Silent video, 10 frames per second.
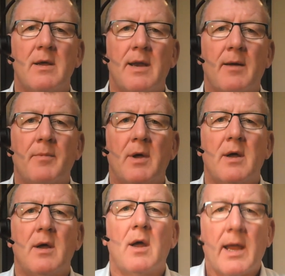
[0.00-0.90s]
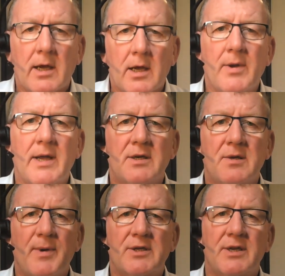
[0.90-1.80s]
Now, in going into
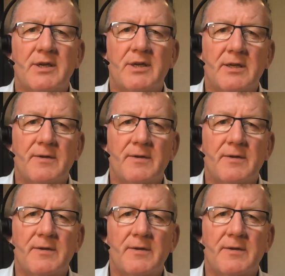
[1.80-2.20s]
businesses